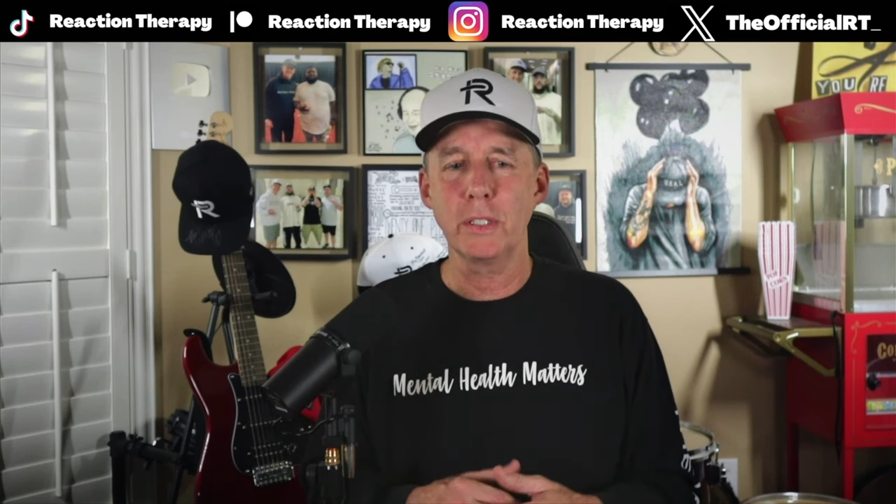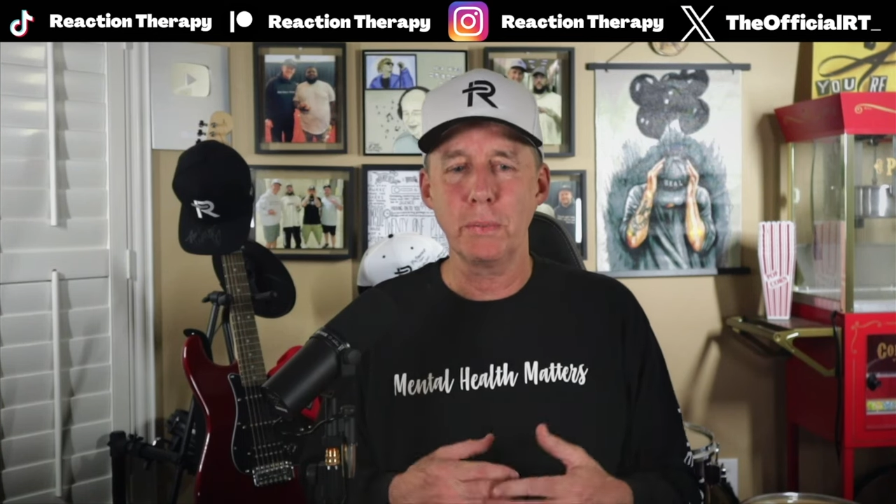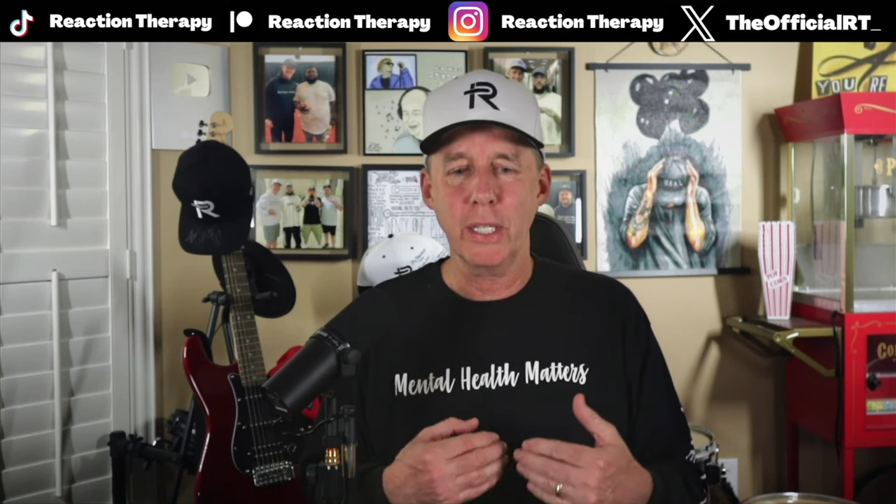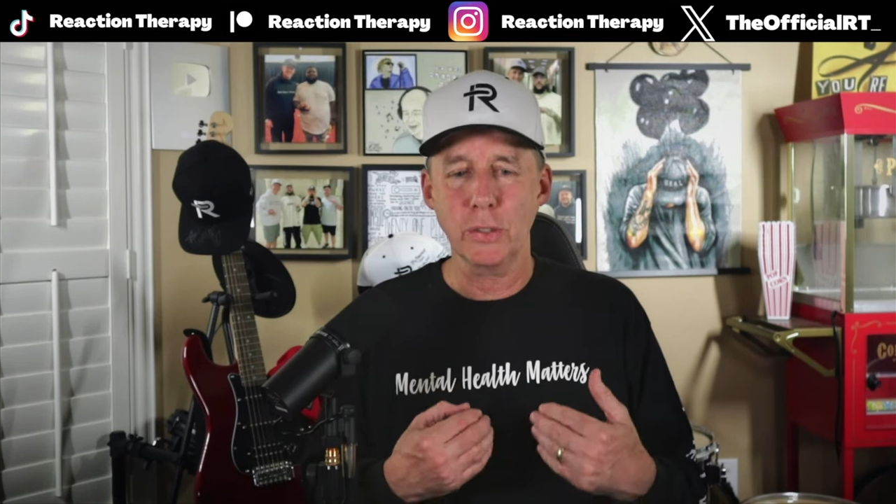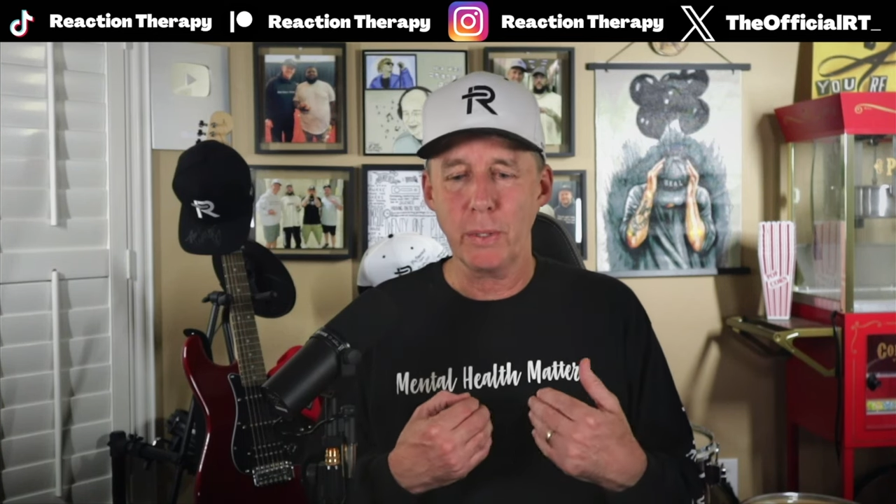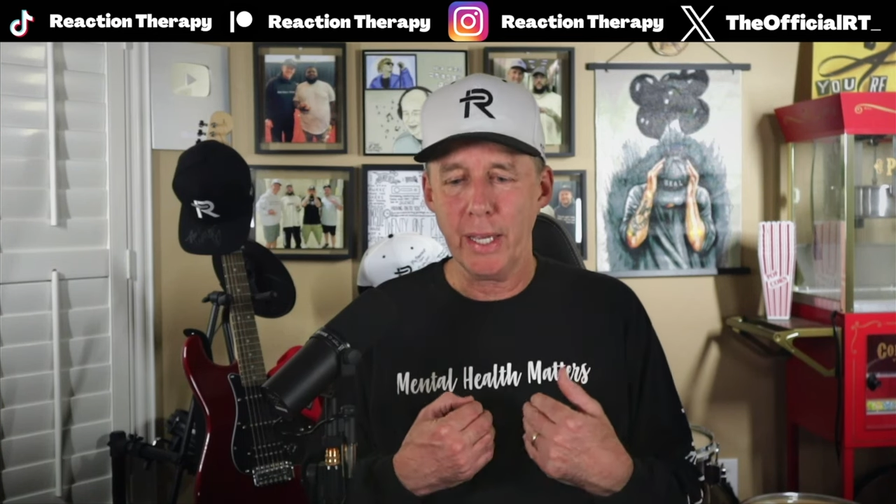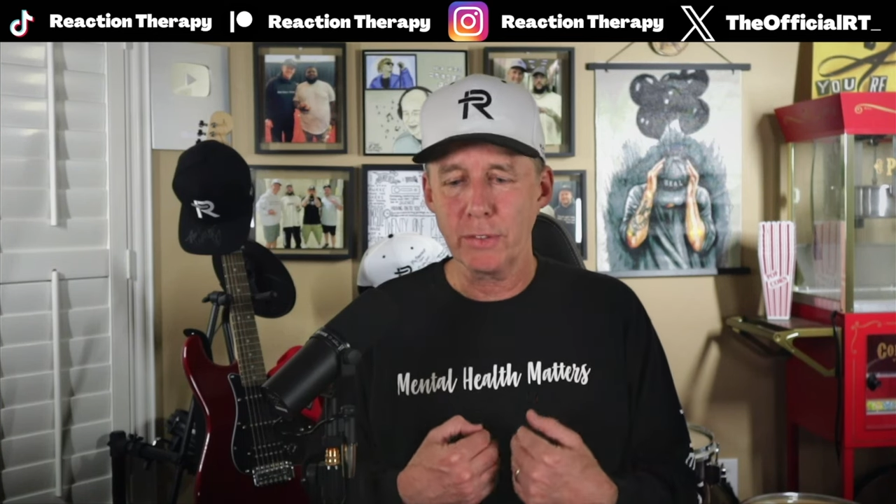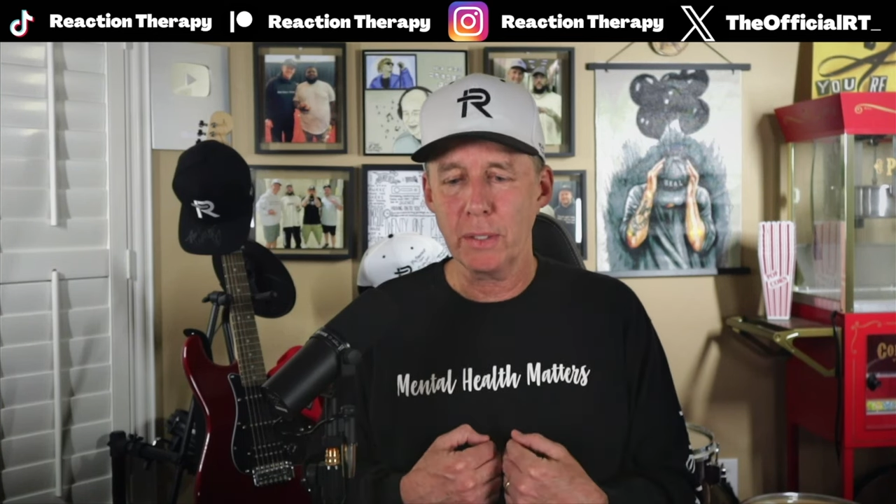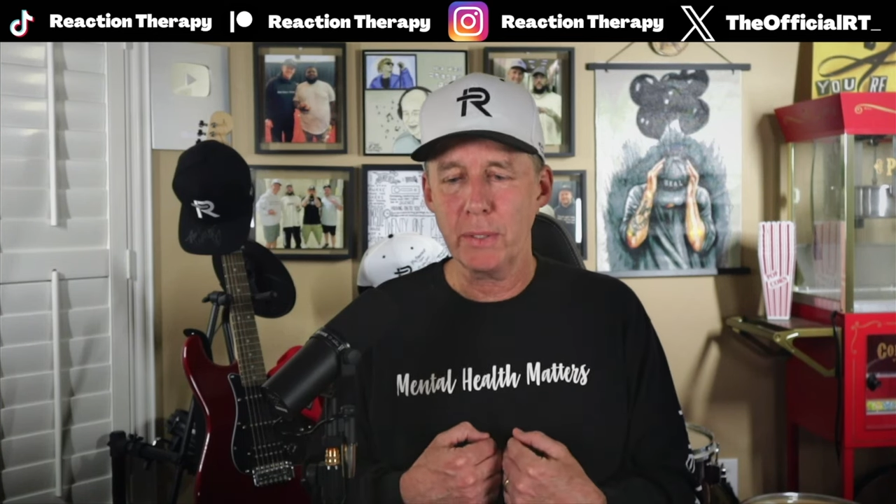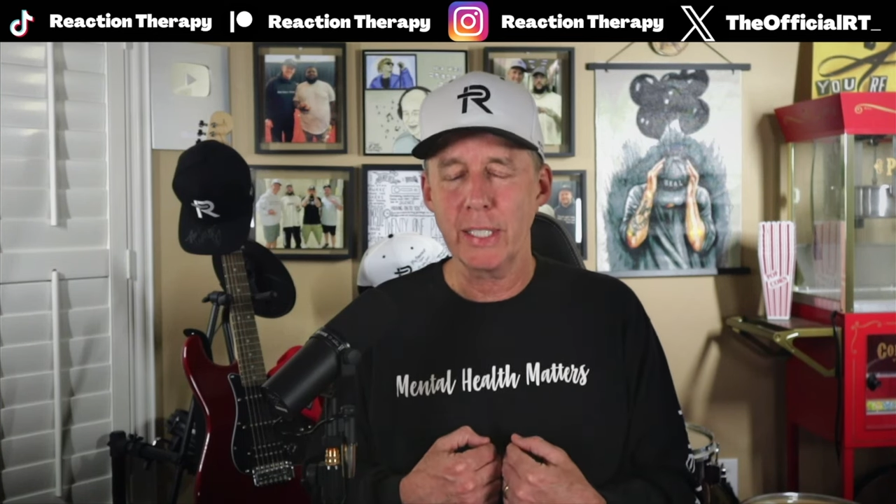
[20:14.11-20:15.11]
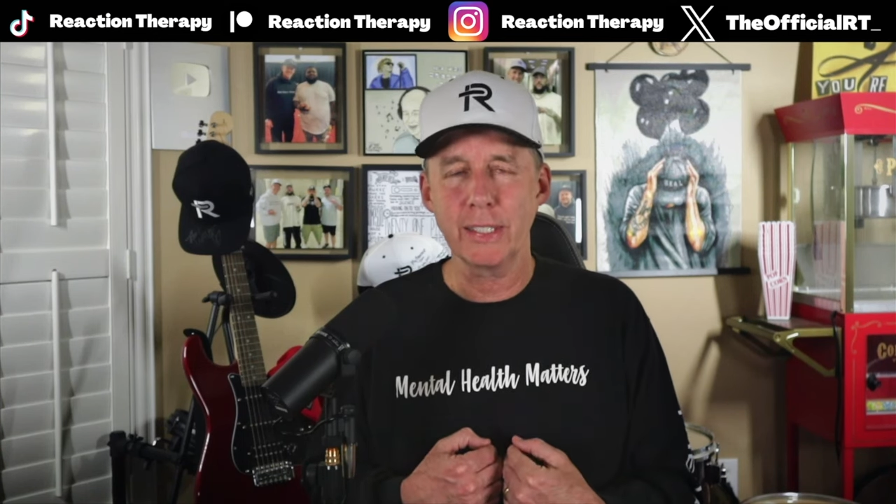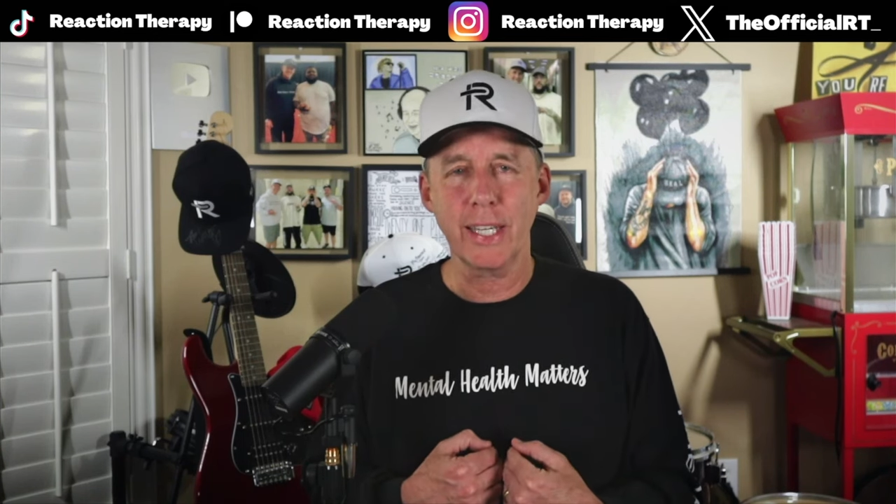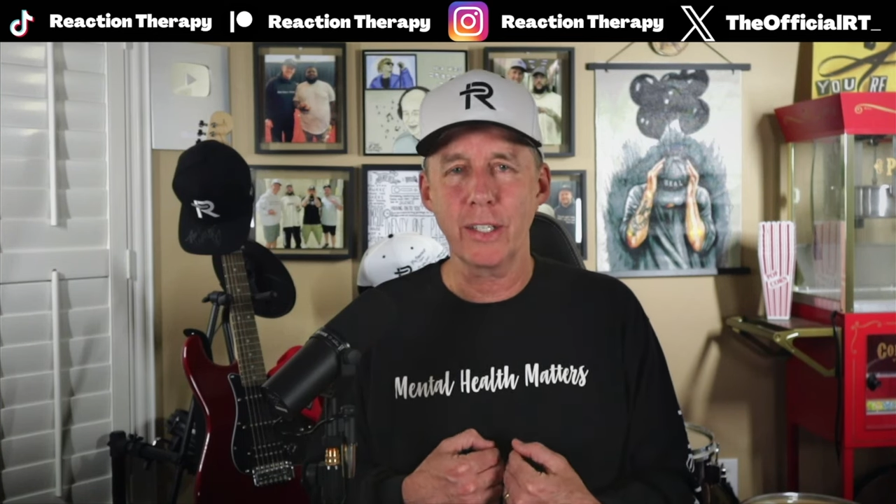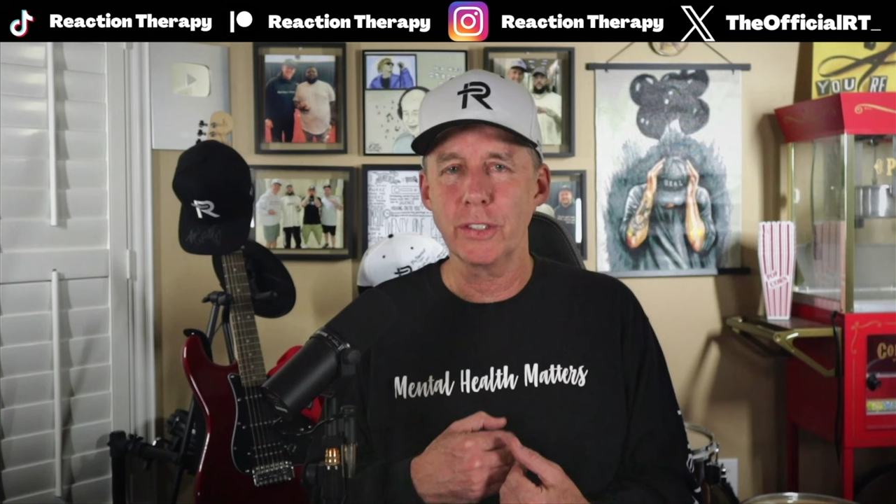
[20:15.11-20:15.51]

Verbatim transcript: it's because we have something inside